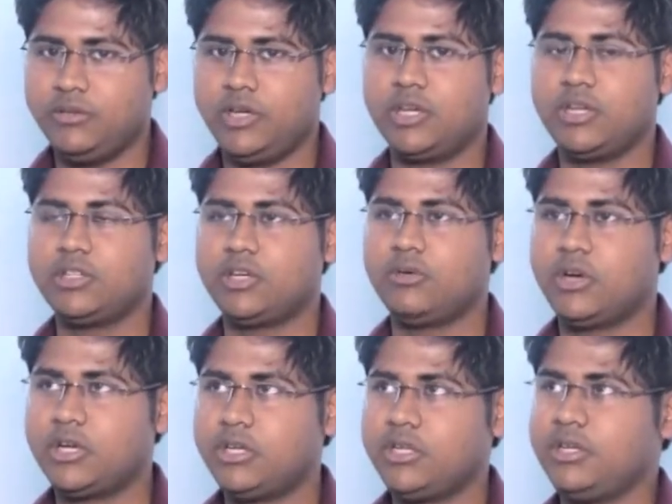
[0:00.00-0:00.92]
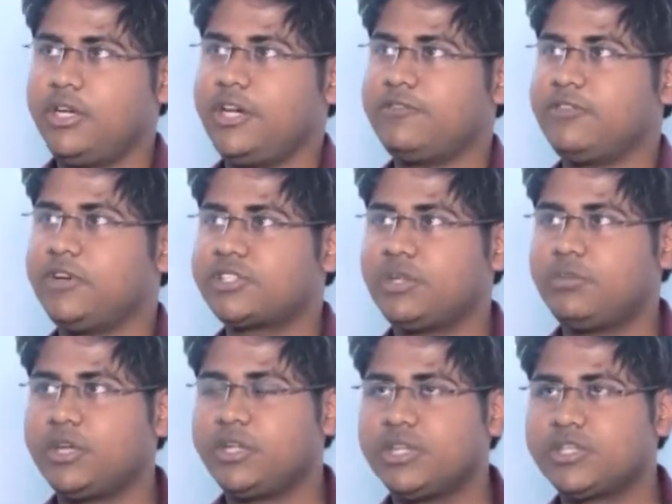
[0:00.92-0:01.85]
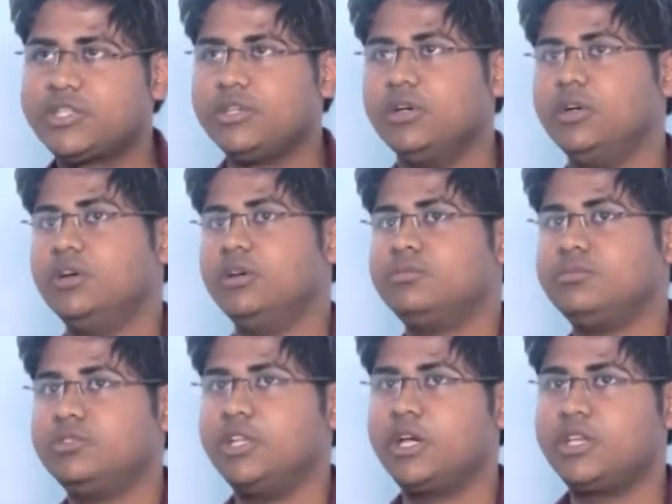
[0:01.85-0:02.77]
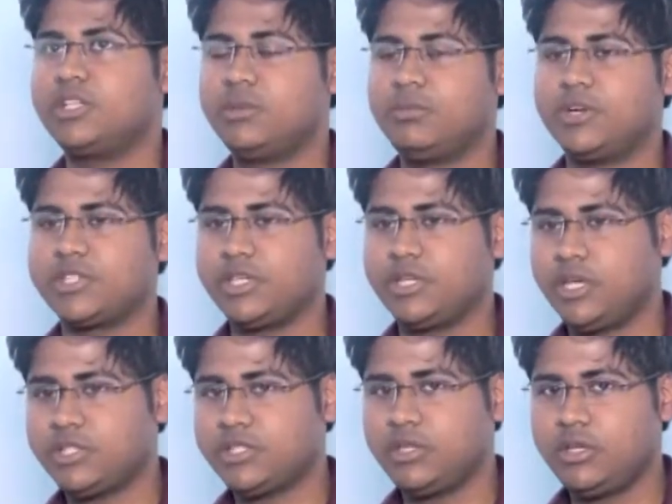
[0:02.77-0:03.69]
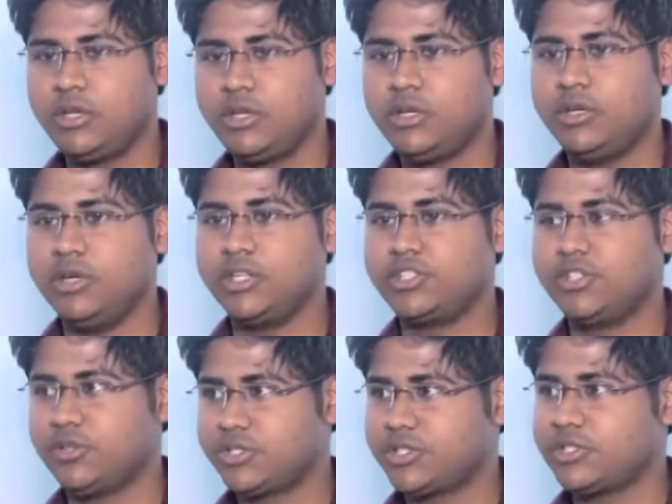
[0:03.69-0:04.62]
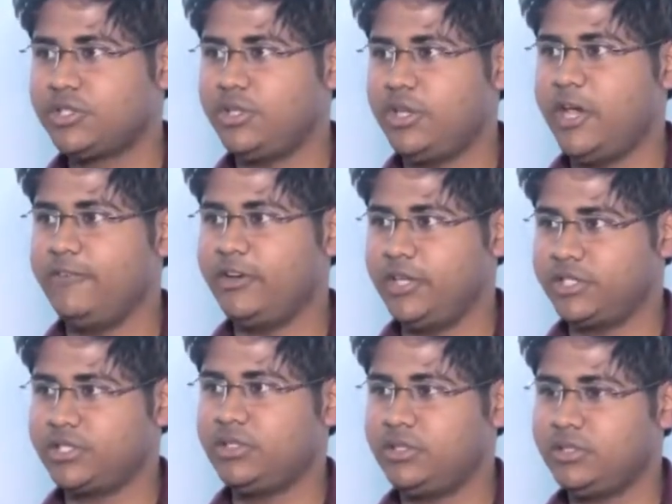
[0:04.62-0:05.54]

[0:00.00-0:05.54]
Regarding the quant, at first I practice uh, regarding the percentage, ratios, average.